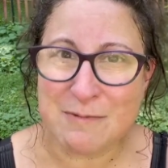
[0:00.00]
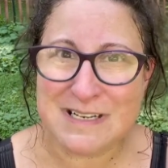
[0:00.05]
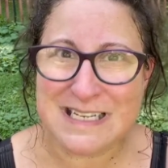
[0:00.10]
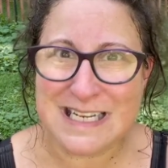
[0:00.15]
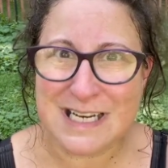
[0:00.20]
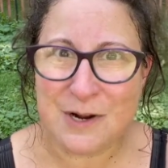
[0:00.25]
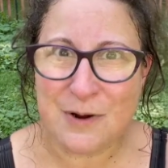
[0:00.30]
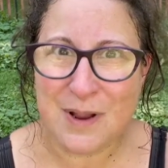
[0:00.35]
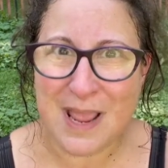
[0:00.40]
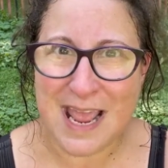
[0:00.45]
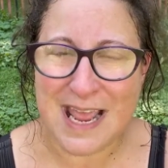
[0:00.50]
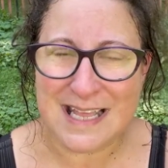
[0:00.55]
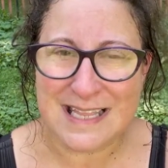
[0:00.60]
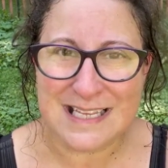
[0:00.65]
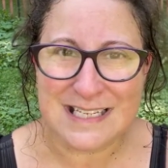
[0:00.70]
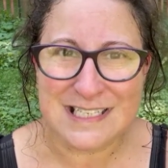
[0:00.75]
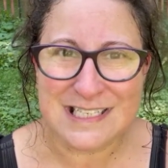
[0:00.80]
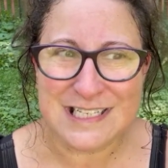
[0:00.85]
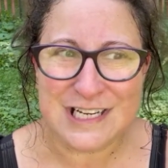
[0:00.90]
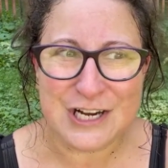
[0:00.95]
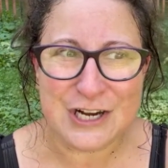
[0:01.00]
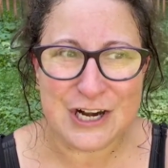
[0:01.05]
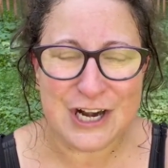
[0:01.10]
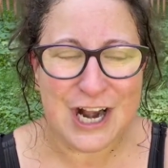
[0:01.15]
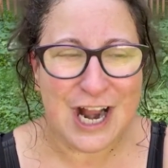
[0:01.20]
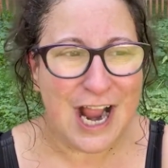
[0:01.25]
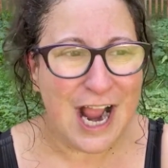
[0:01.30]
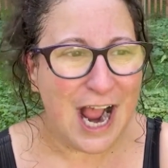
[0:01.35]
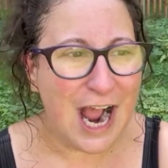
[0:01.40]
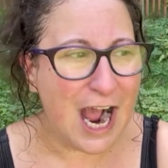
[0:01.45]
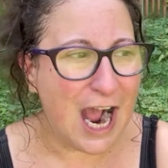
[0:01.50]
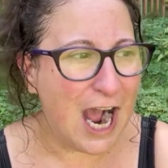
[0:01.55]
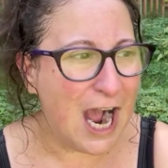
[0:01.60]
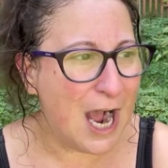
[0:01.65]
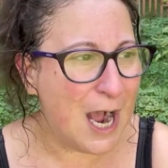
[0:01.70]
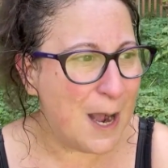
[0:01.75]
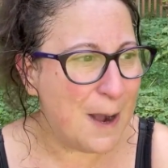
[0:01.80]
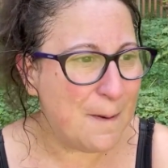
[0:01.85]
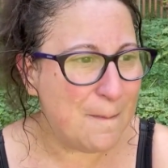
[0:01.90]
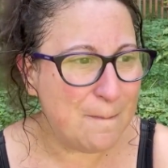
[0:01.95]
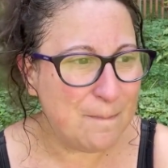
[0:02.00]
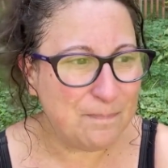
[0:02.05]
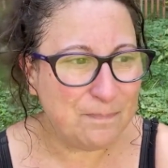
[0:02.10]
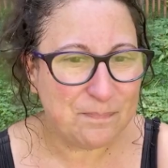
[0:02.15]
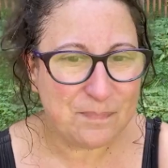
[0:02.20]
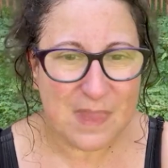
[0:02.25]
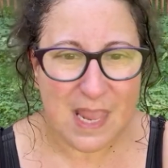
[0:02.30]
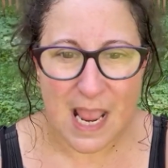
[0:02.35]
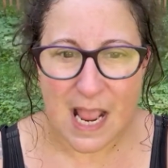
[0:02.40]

We did okay this year. Um,